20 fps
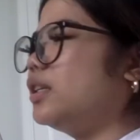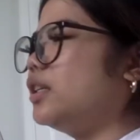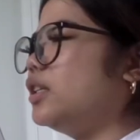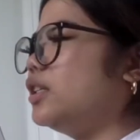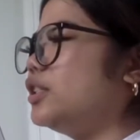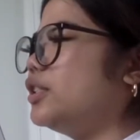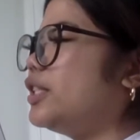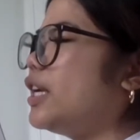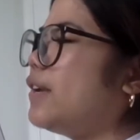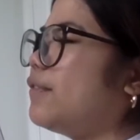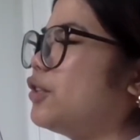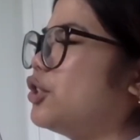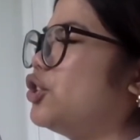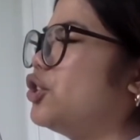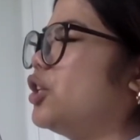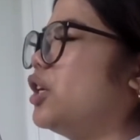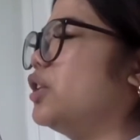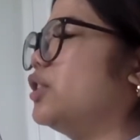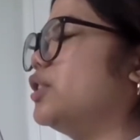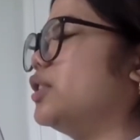David
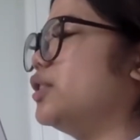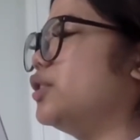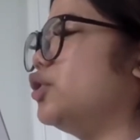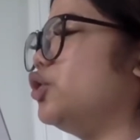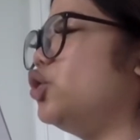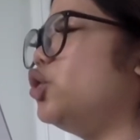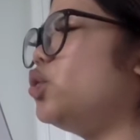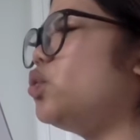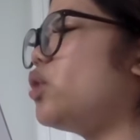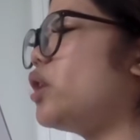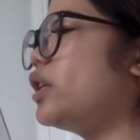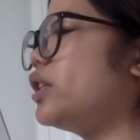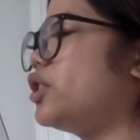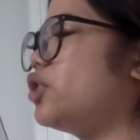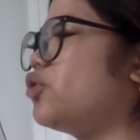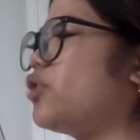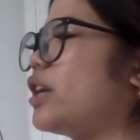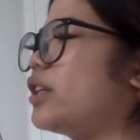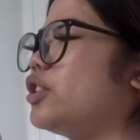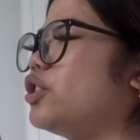Sheldon, you are
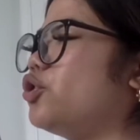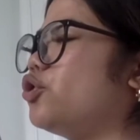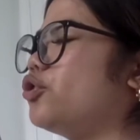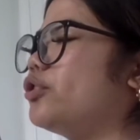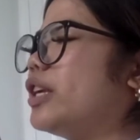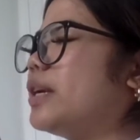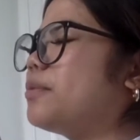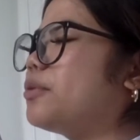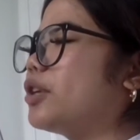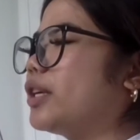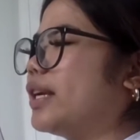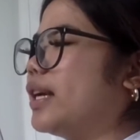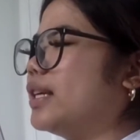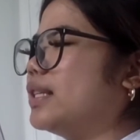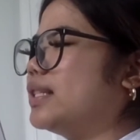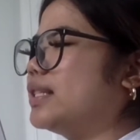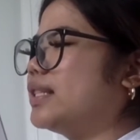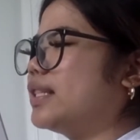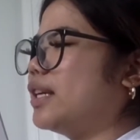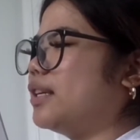distracting your neighbor
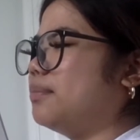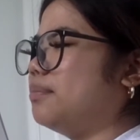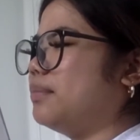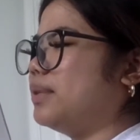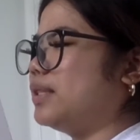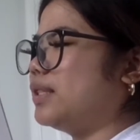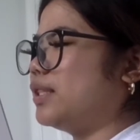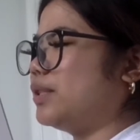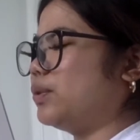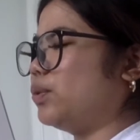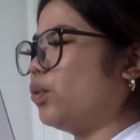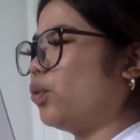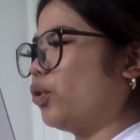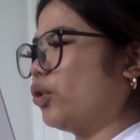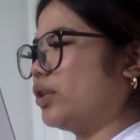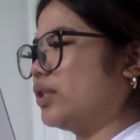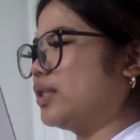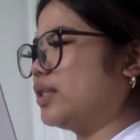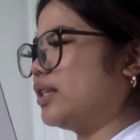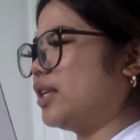again, said Mrs.
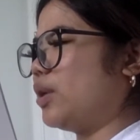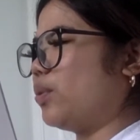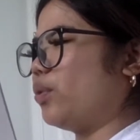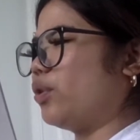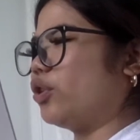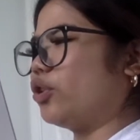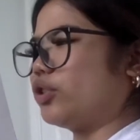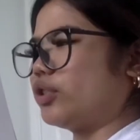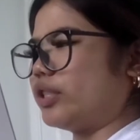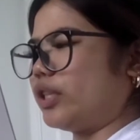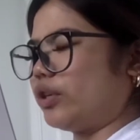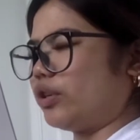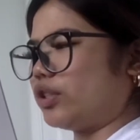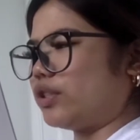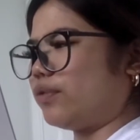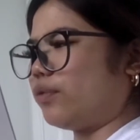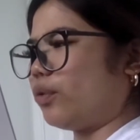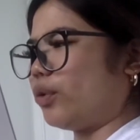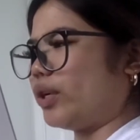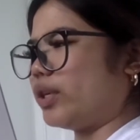Gorski with her
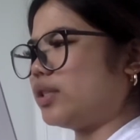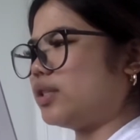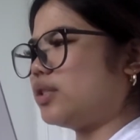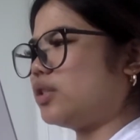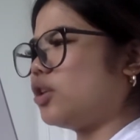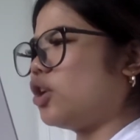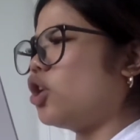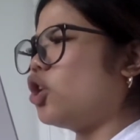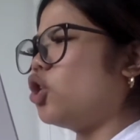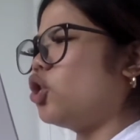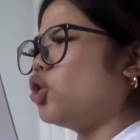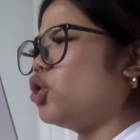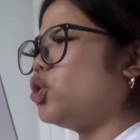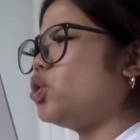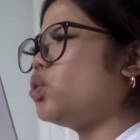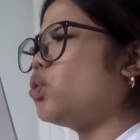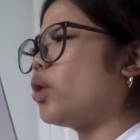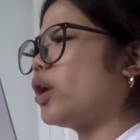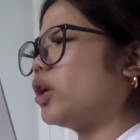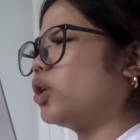serious voice.
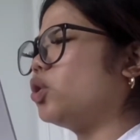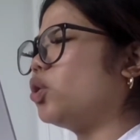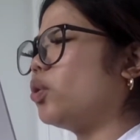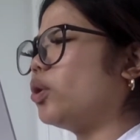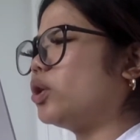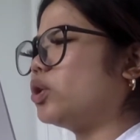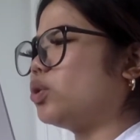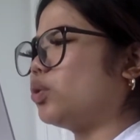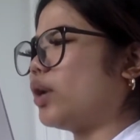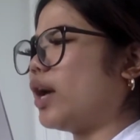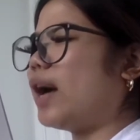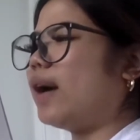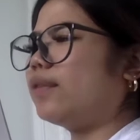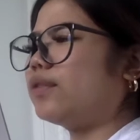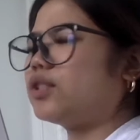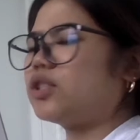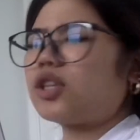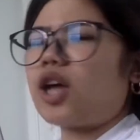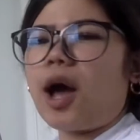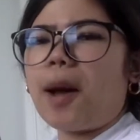You are going to have
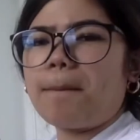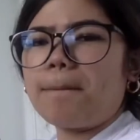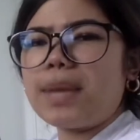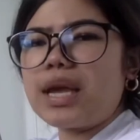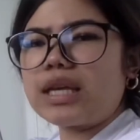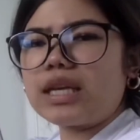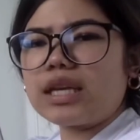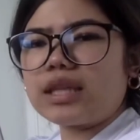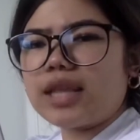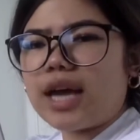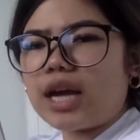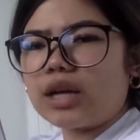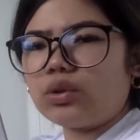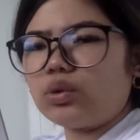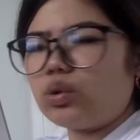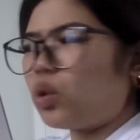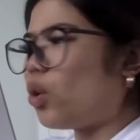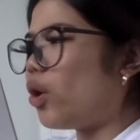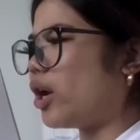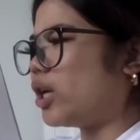to stop making that
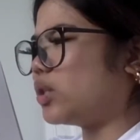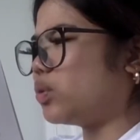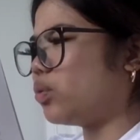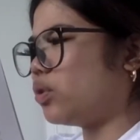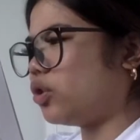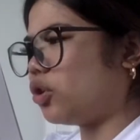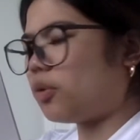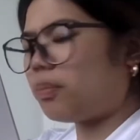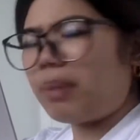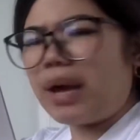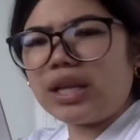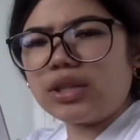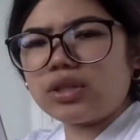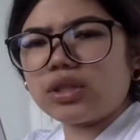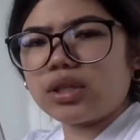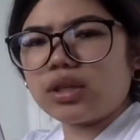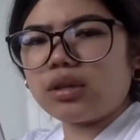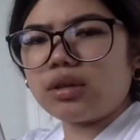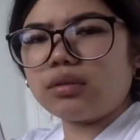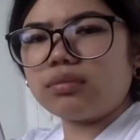noise with your
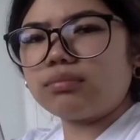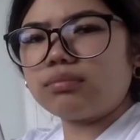pencil.